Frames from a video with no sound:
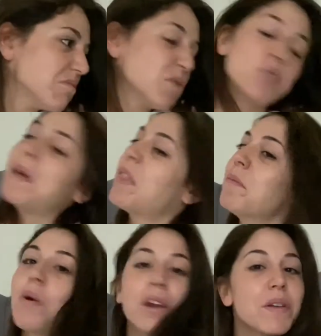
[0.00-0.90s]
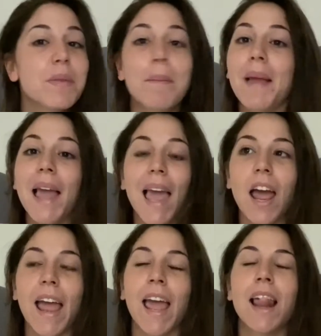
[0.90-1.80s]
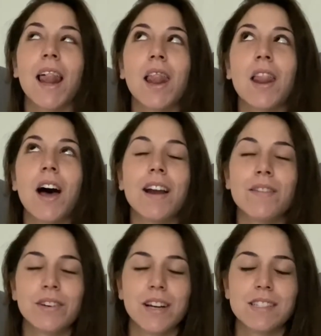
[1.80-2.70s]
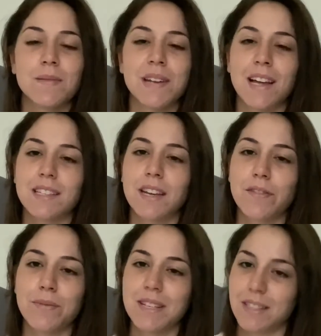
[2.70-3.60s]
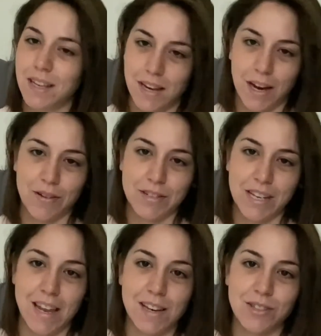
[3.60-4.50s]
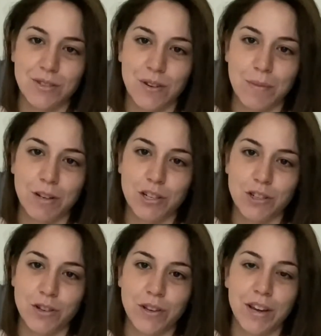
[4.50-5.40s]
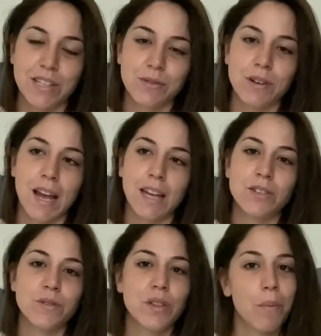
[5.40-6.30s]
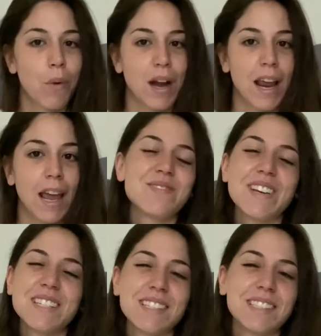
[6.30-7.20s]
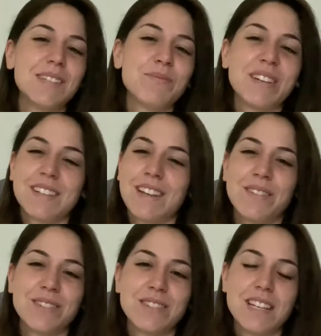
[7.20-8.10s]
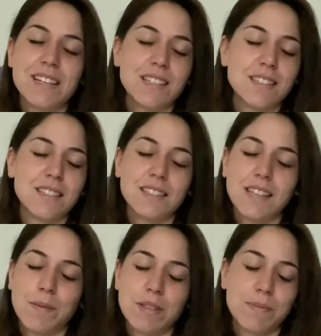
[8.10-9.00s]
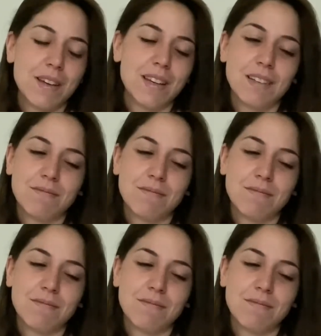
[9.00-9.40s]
spend the morning with me. A lot of you guys have been asking for my skincare routine, so I'm gonna show you guys what I do in the morning. Basically, my night routine is the same as my